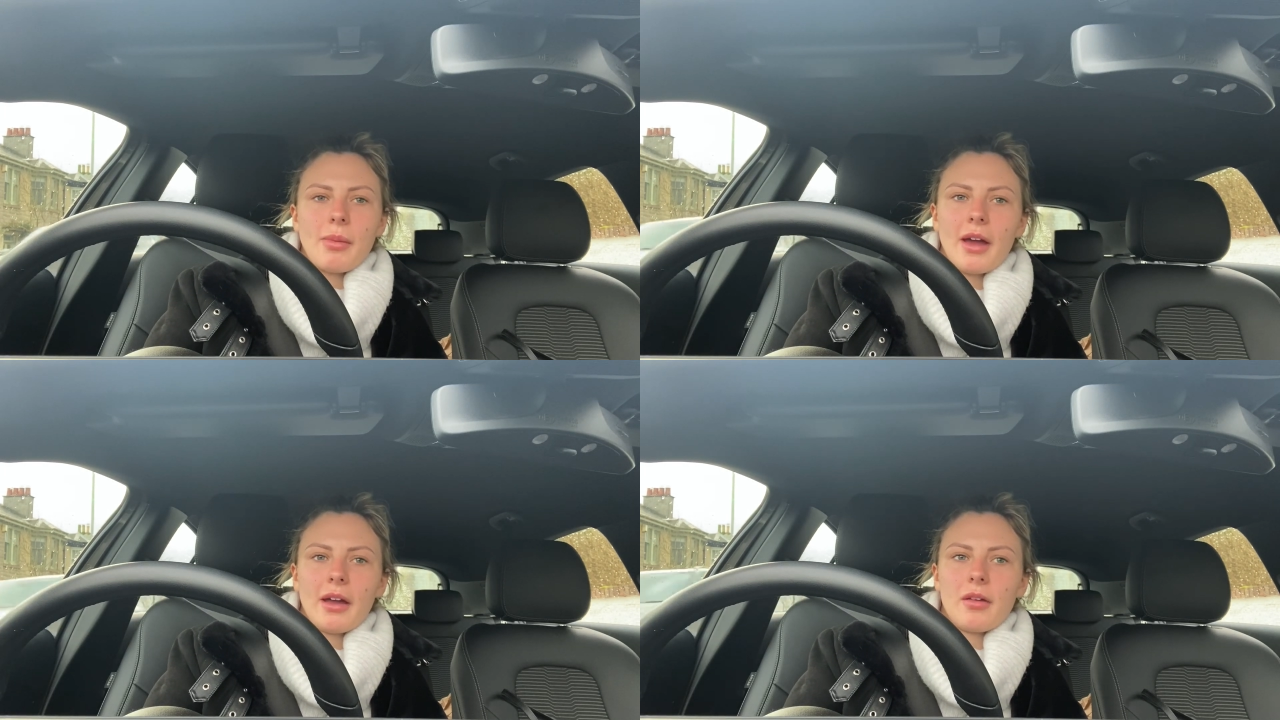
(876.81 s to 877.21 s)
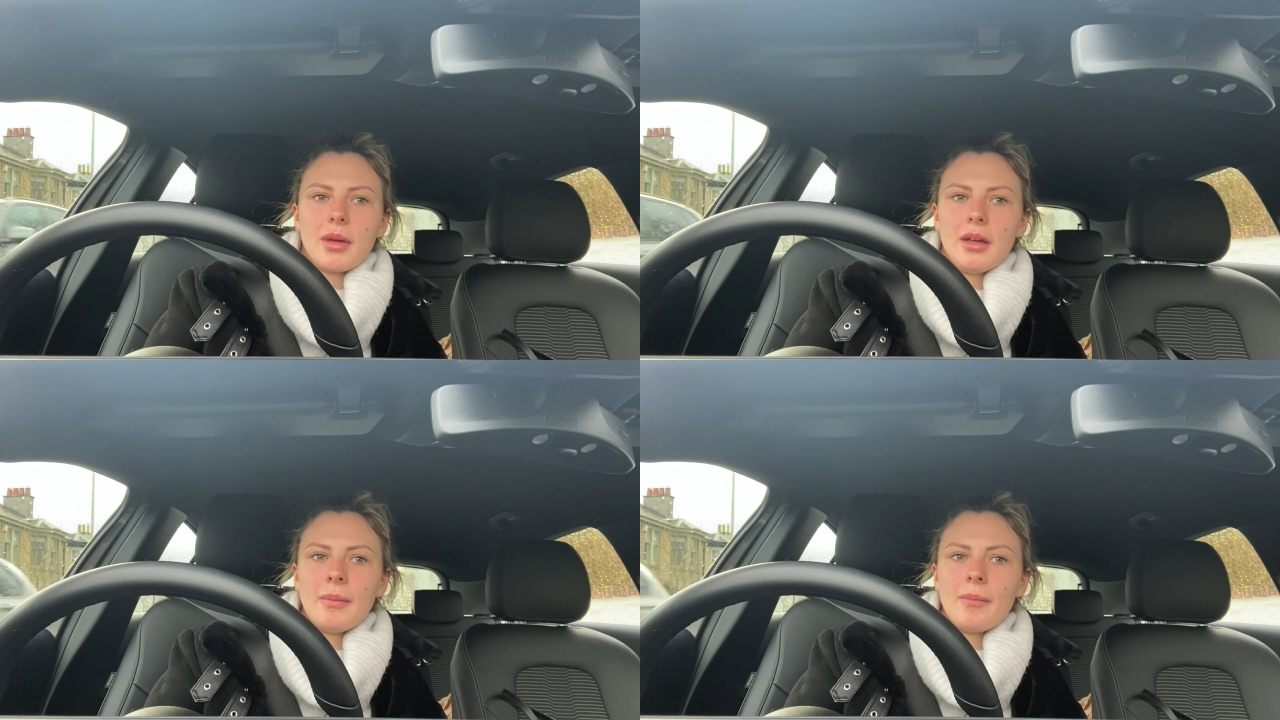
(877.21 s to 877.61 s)
back of
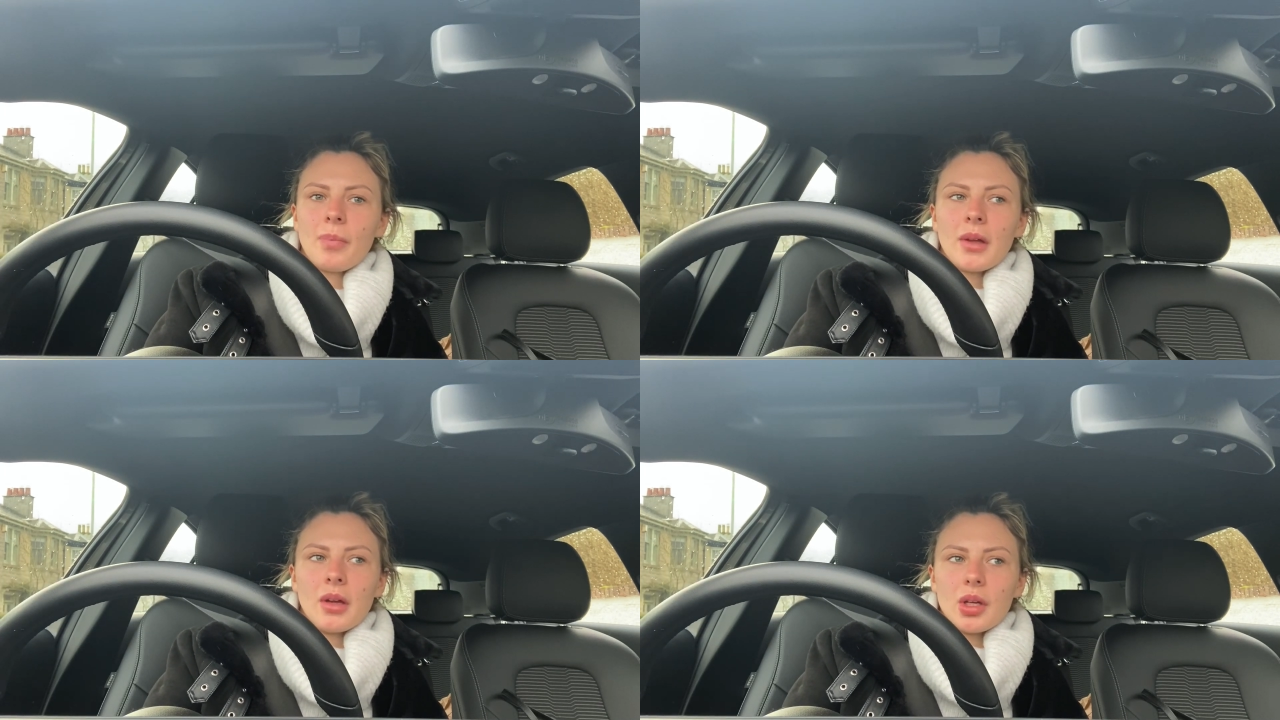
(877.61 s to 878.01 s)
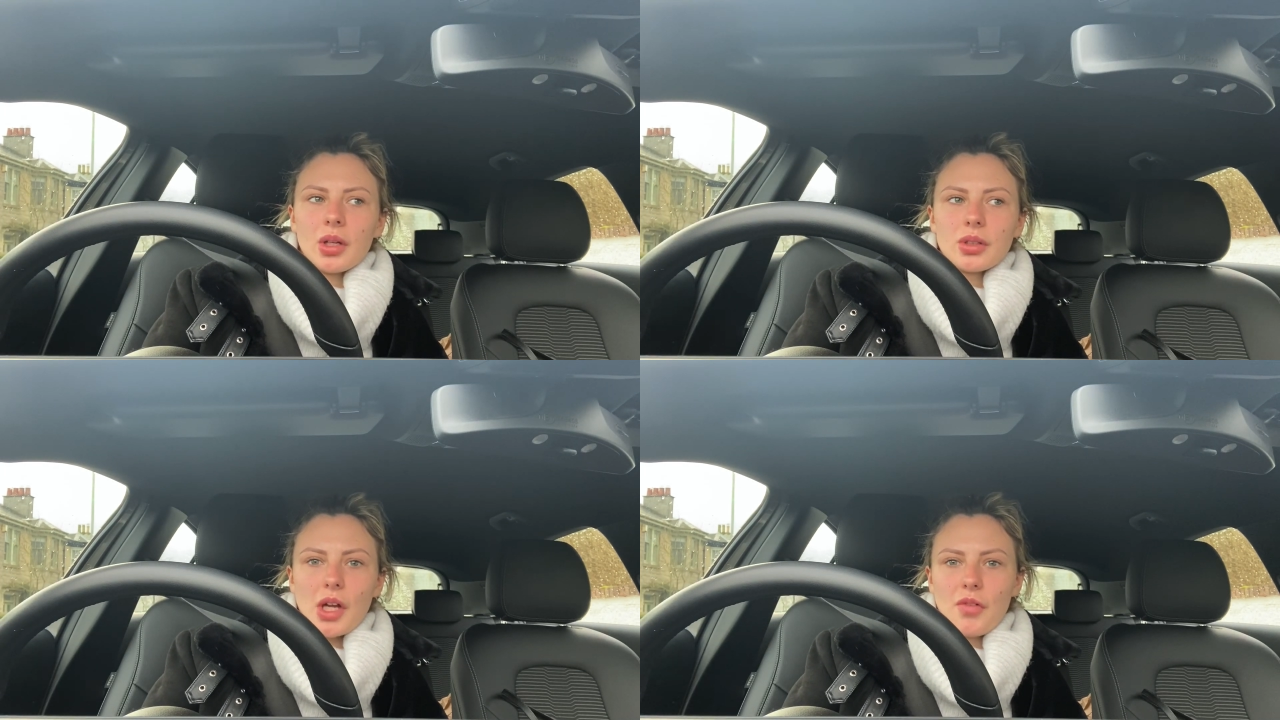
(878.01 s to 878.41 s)
me,
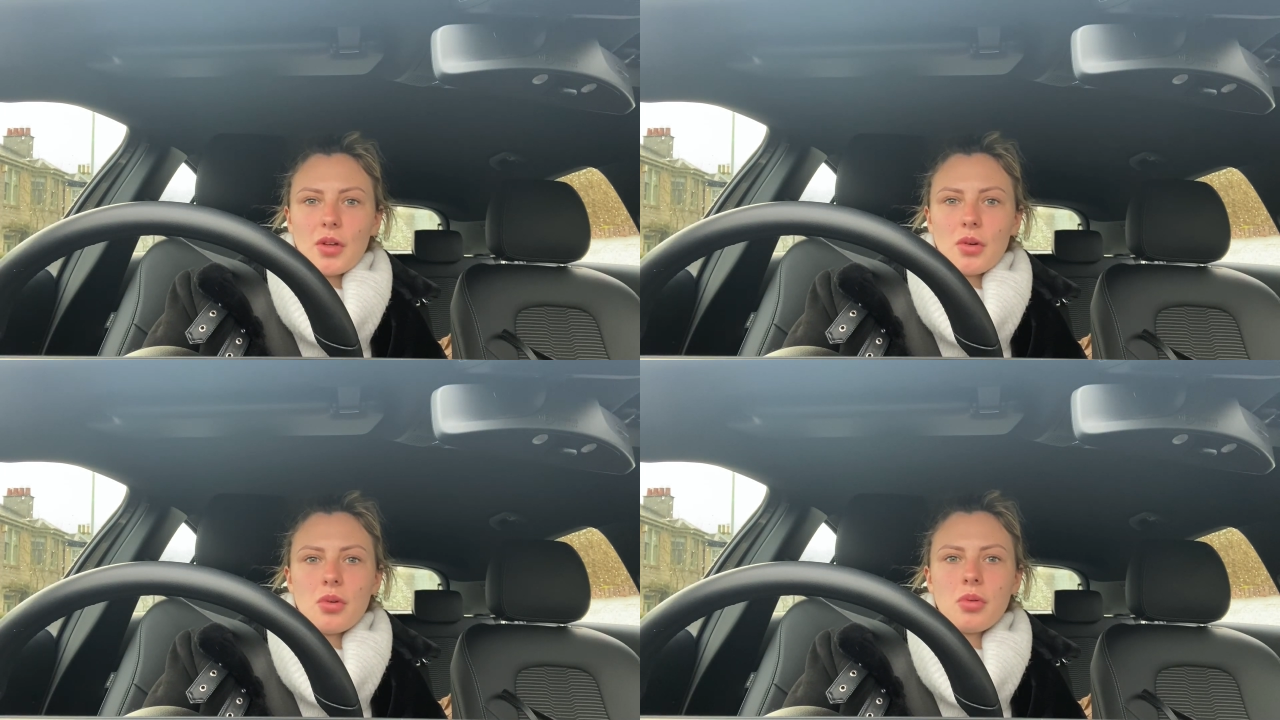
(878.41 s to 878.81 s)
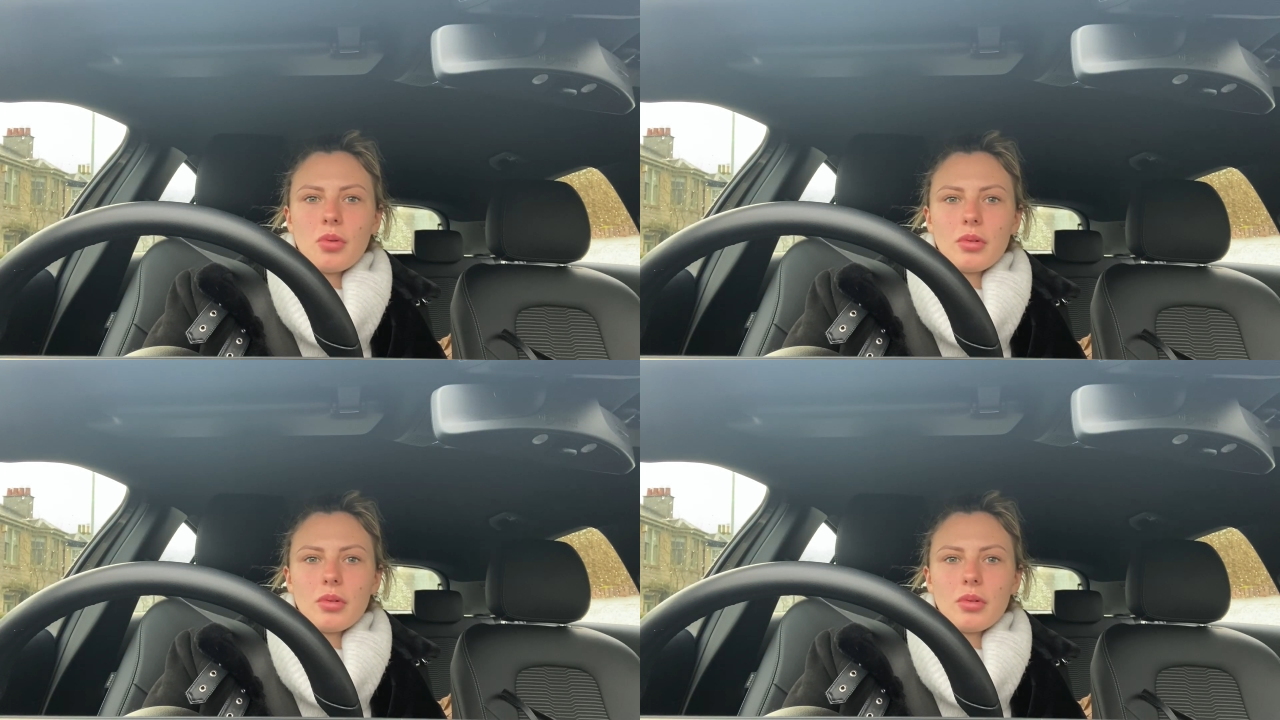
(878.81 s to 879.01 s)
so I feel